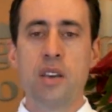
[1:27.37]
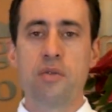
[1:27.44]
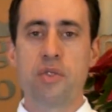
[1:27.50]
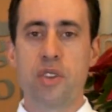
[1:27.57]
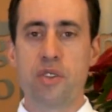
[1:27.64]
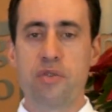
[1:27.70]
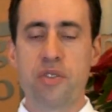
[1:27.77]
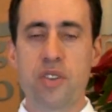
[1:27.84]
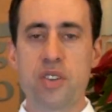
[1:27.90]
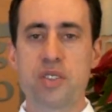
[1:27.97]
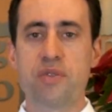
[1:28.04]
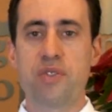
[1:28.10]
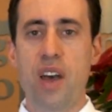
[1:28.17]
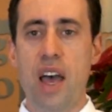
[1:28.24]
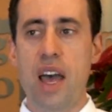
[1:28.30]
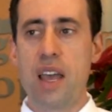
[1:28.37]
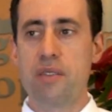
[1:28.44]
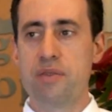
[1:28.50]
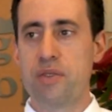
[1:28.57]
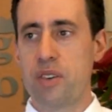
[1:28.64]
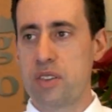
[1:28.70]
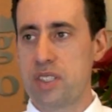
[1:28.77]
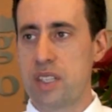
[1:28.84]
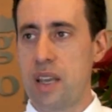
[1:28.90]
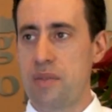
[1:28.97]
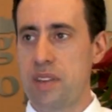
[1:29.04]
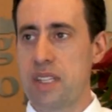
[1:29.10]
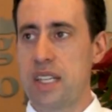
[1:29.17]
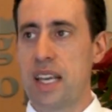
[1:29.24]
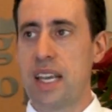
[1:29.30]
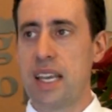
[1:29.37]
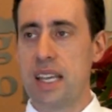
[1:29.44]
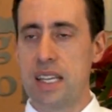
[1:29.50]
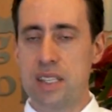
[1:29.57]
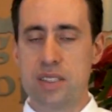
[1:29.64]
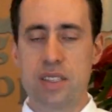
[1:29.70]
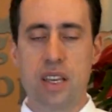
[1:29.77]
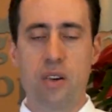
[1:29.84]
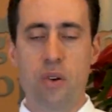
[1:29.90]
for the first 5 or 7 days,